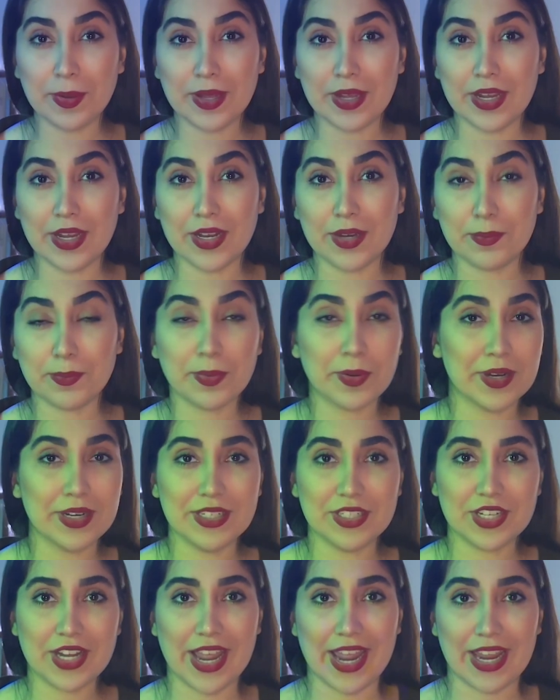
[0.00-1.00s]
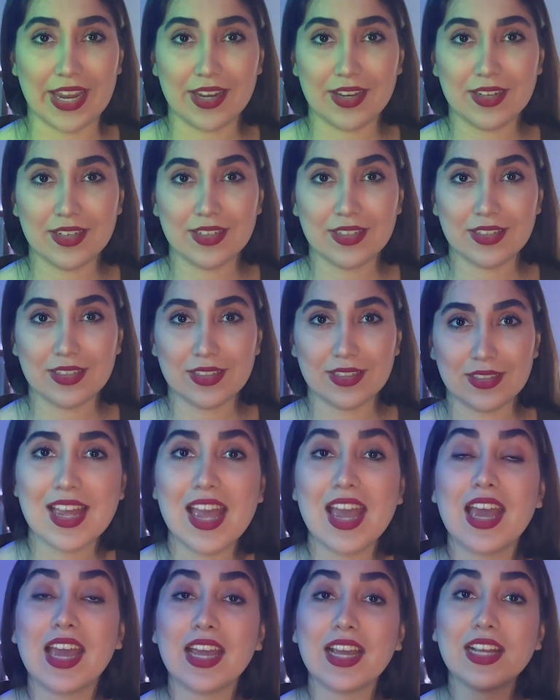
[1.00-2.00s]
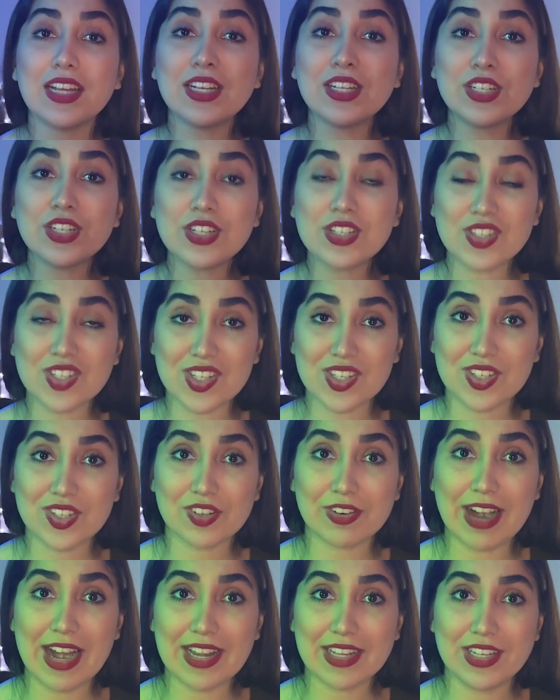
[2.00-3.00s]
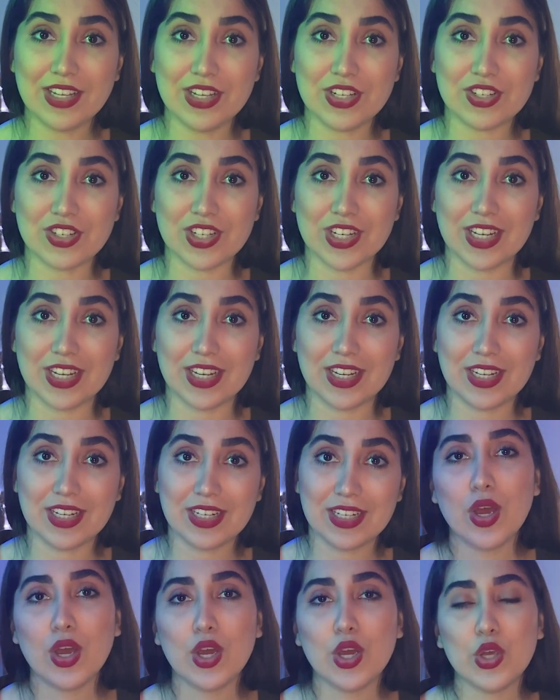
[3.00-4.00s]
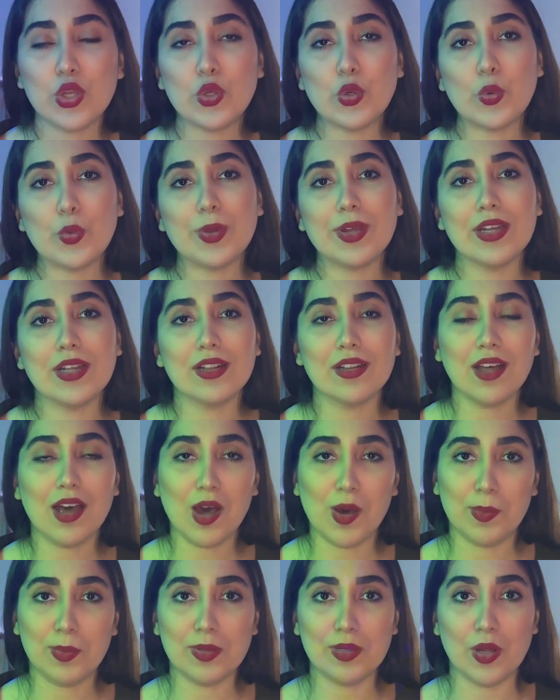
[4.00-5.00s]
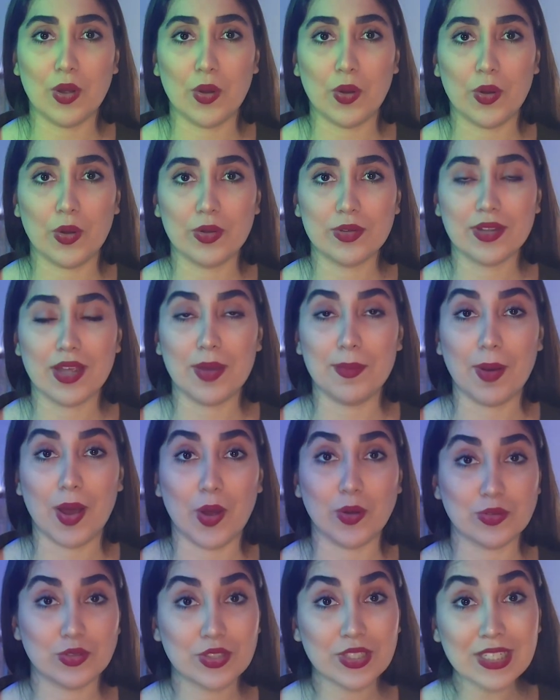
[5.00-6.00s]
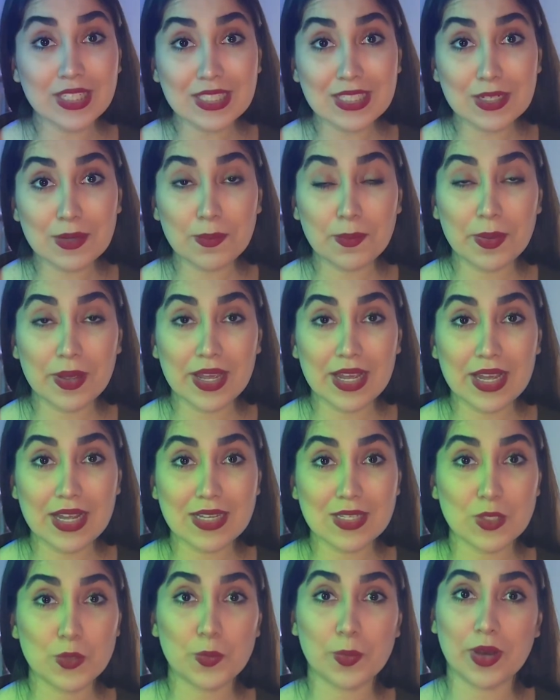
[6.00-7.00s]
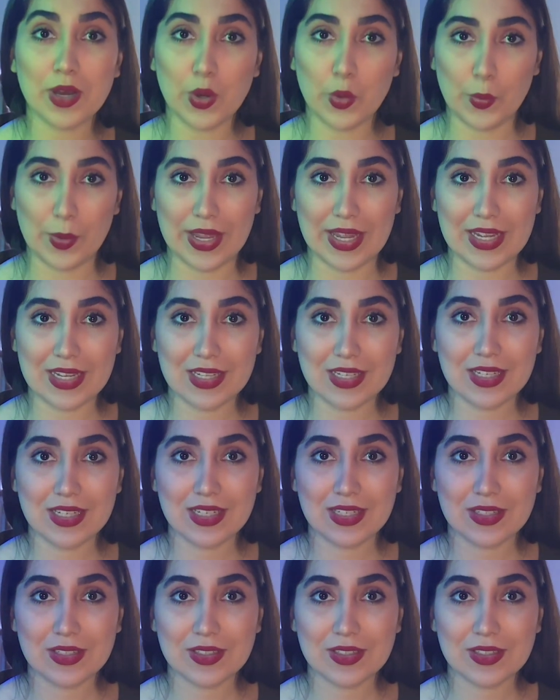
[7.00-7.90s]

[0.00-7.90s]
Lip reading: pins per day. In this strategy, you will upload about 13 pins per week,